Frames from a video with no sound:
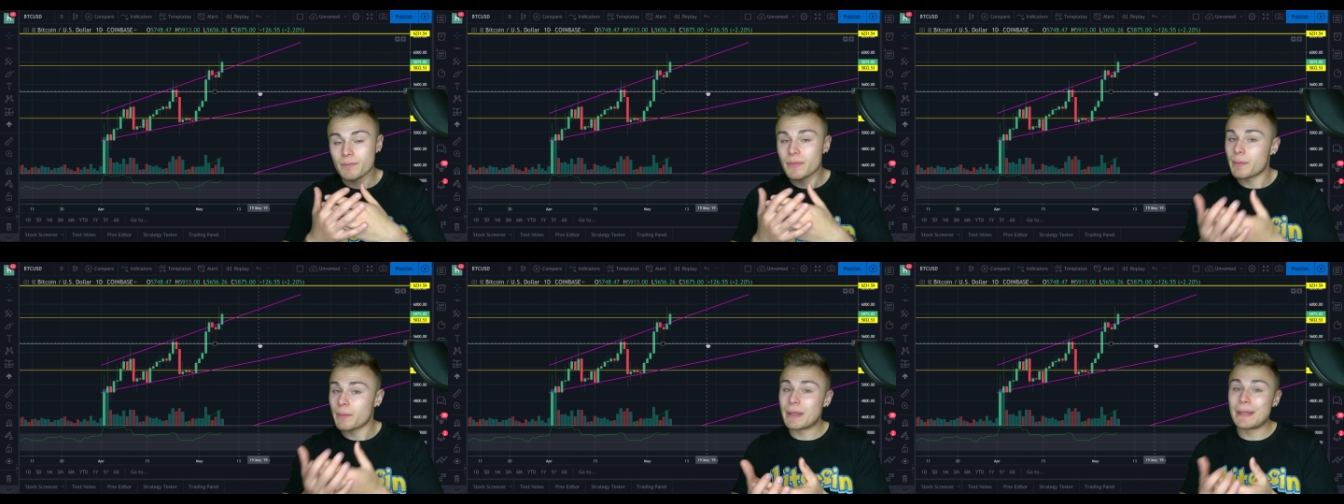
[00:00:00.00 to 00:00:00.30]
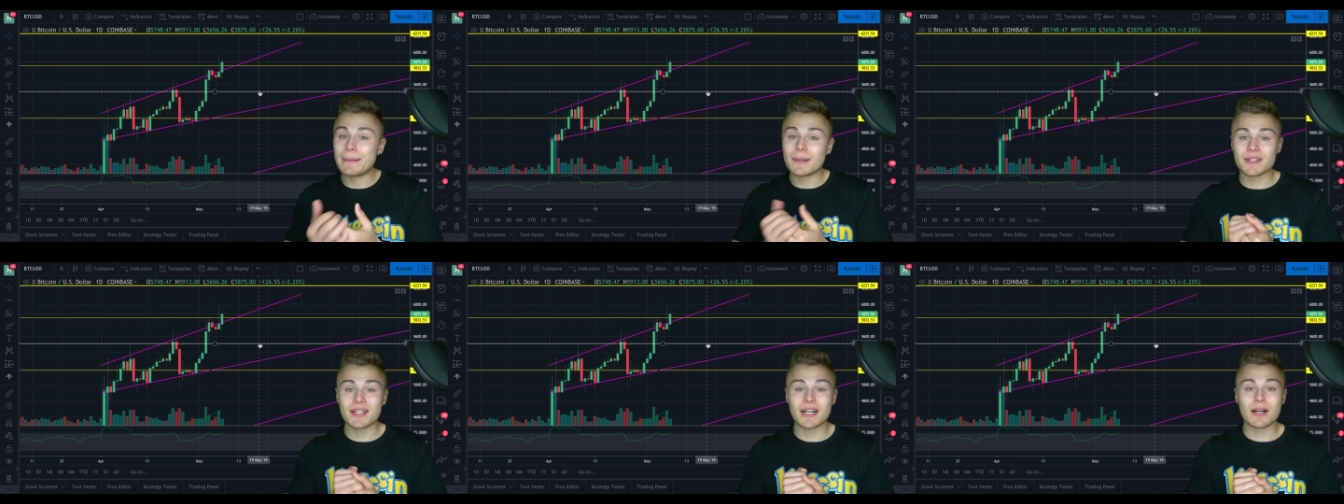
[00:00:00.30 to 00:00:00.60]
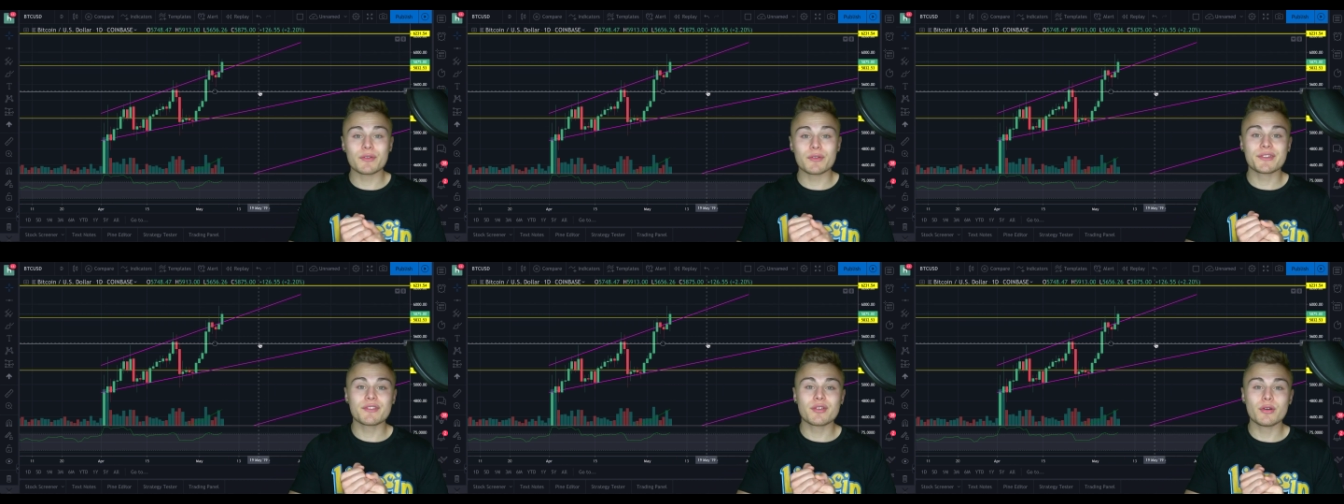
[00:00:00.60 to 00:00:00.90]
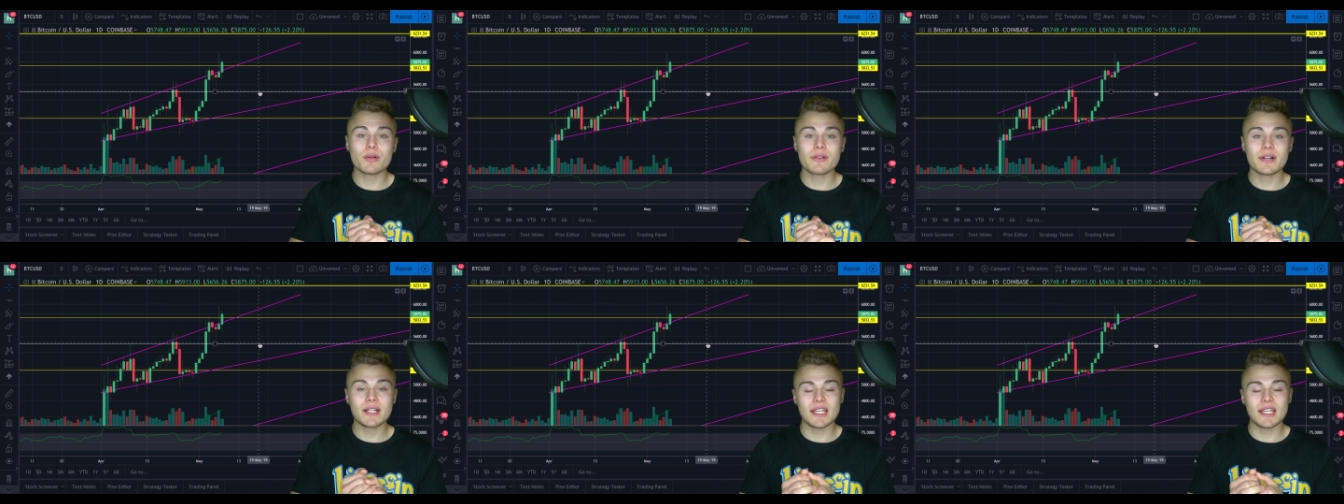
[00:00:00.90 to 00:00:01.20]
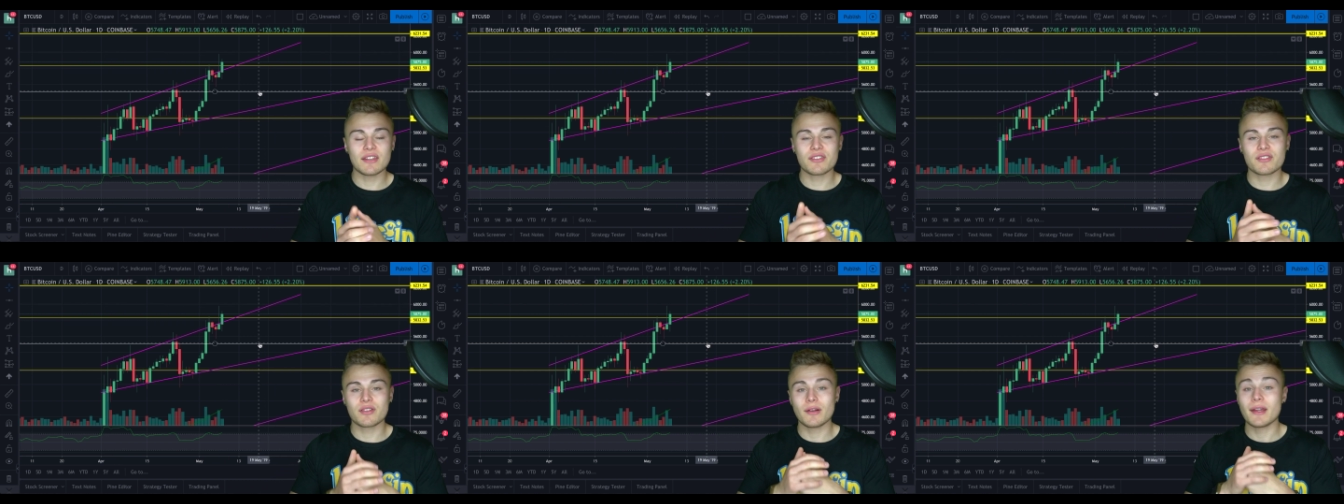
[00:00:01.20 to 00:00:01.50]
the people that I was tutoring
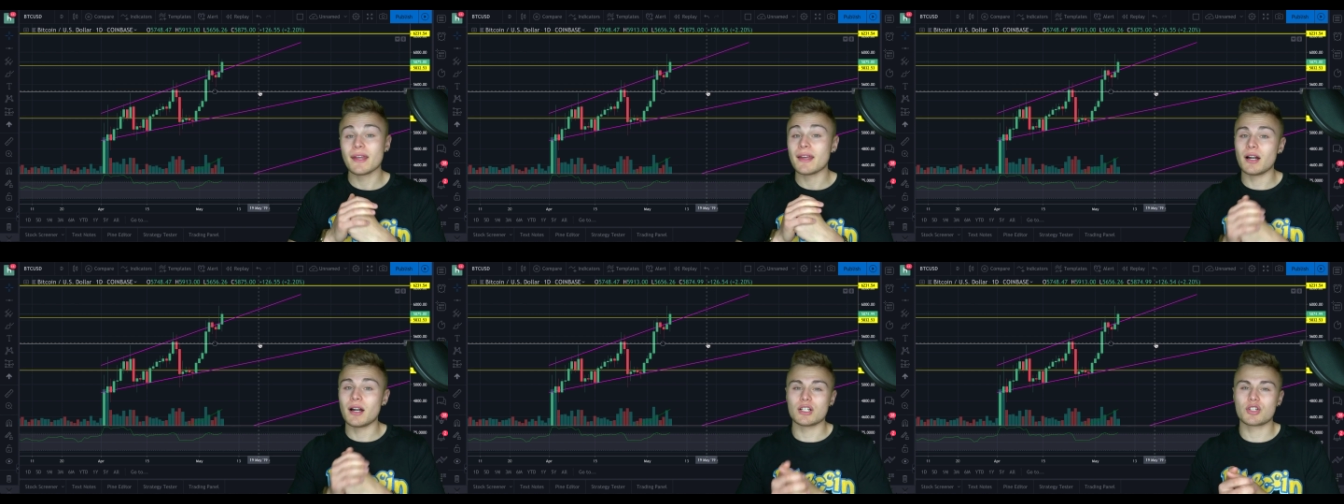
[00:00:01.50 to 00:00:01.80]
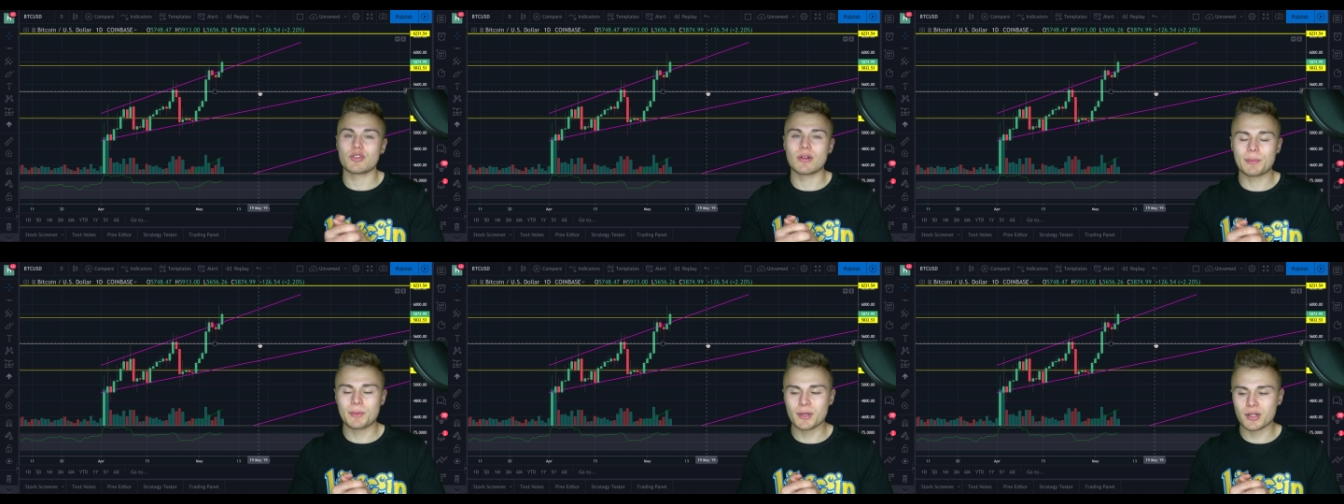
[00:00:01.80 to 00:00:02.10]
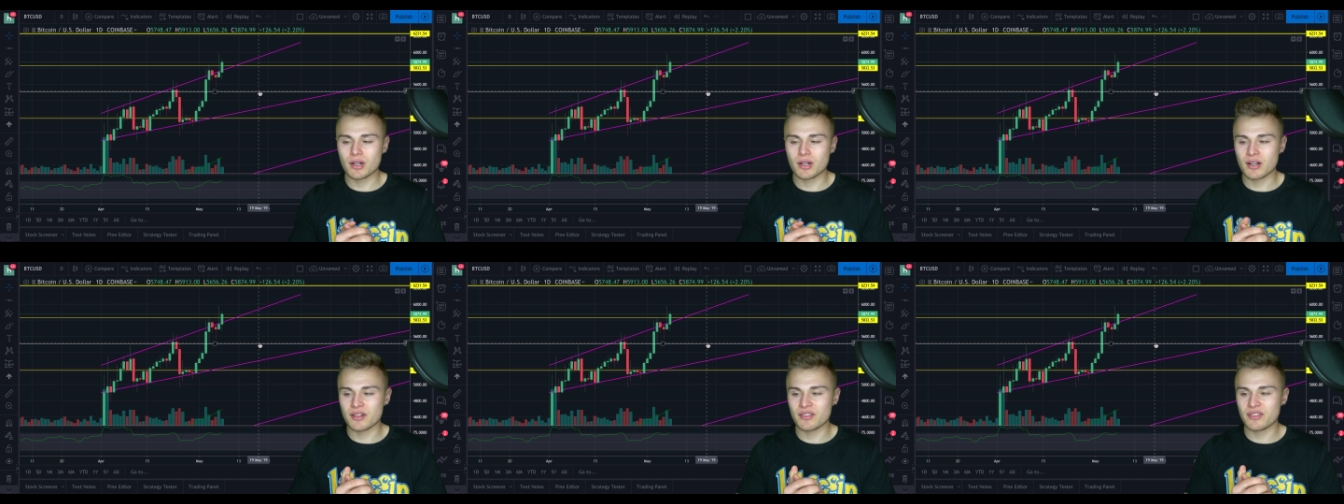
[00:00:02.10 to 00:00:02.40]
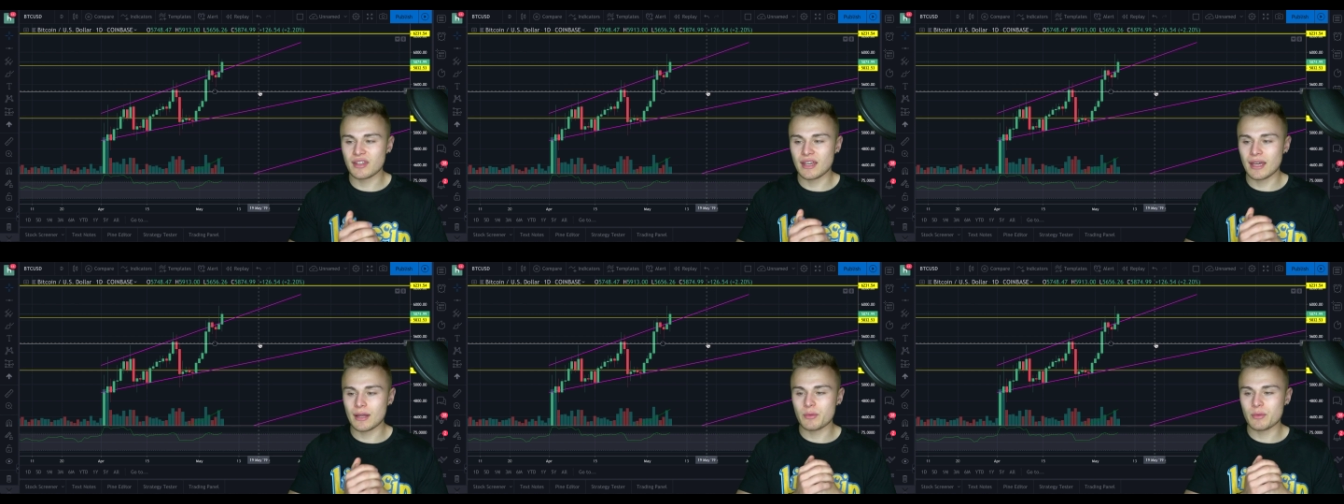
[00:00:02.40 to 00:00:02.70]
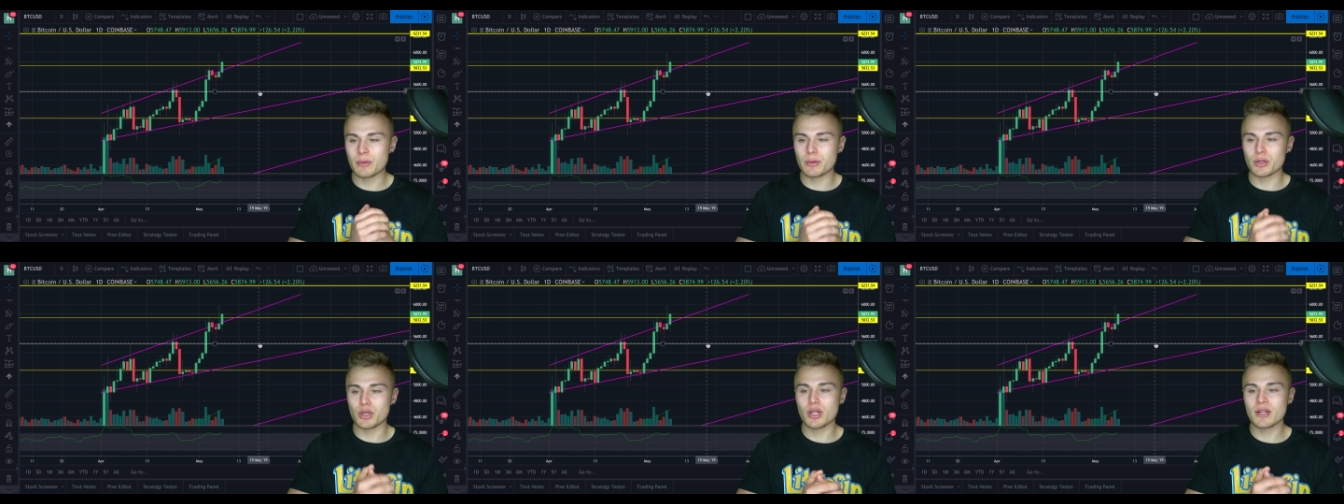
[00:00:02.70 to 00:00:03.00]
yesterday on cryptocurrency,
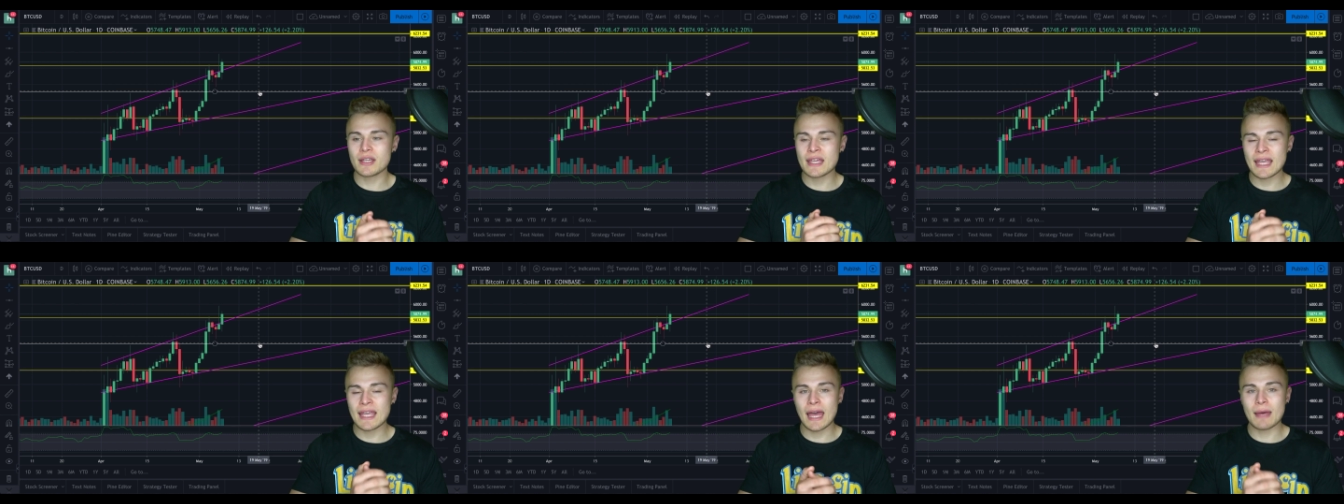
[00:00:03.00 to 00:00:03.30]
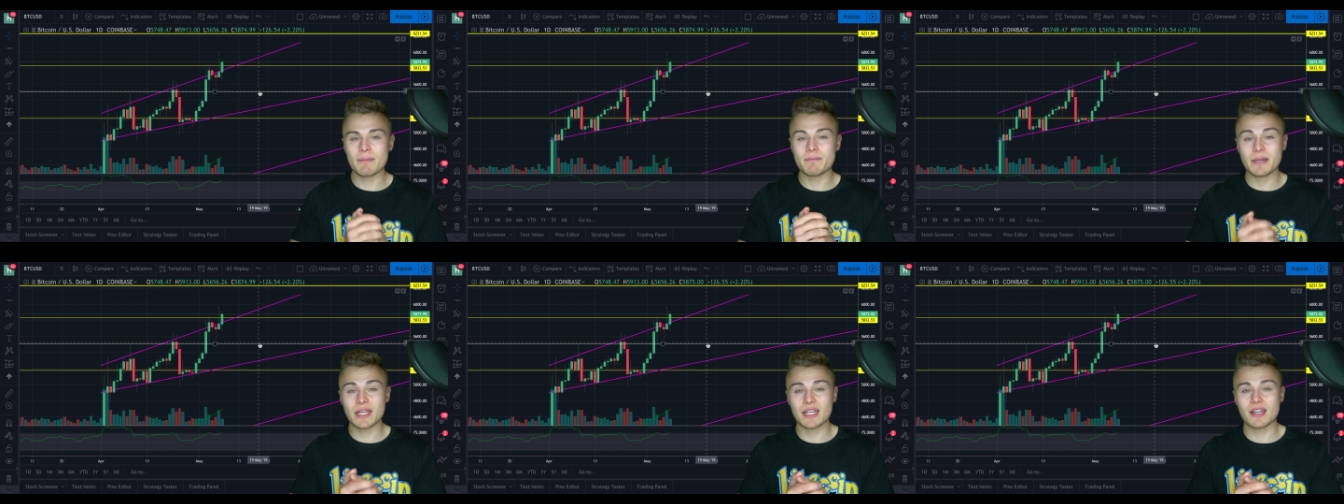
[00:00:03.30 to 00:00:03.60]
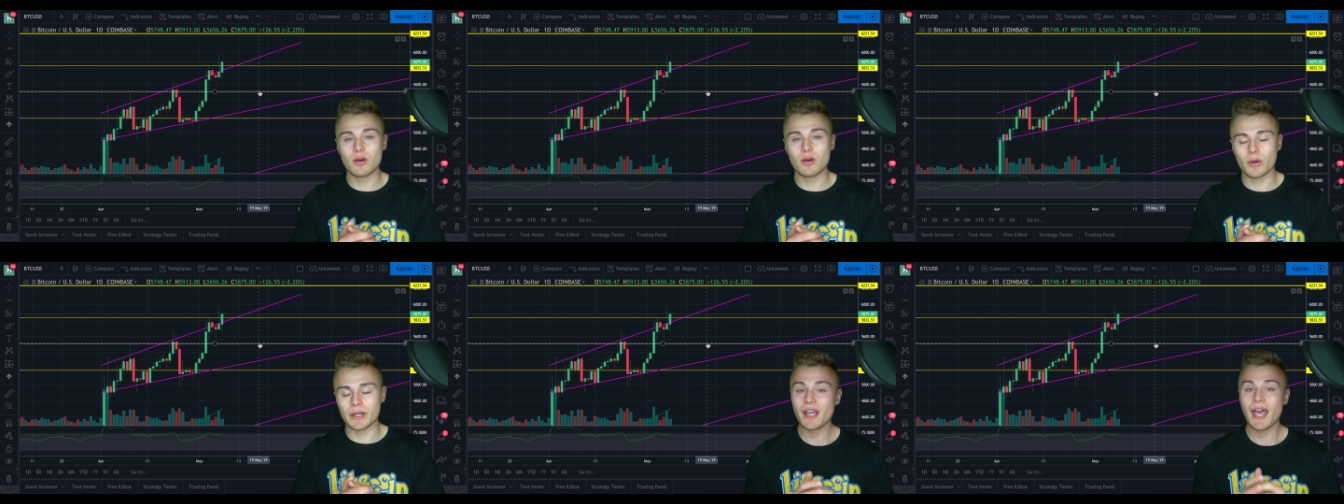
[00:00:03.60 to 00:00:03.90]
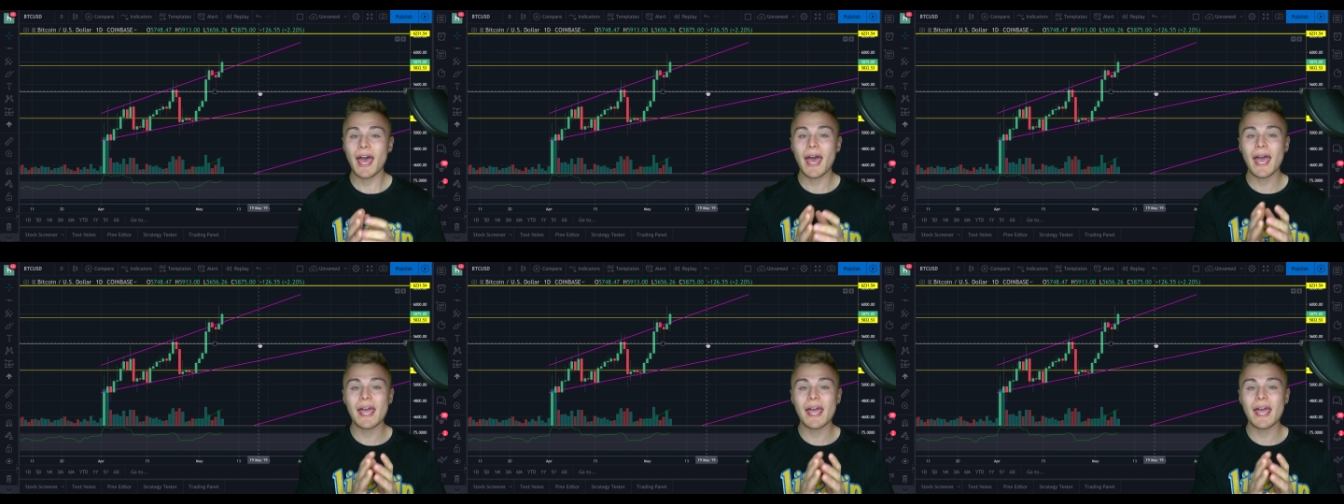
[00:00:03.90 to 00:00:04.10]
and we were looking at Bitcoin.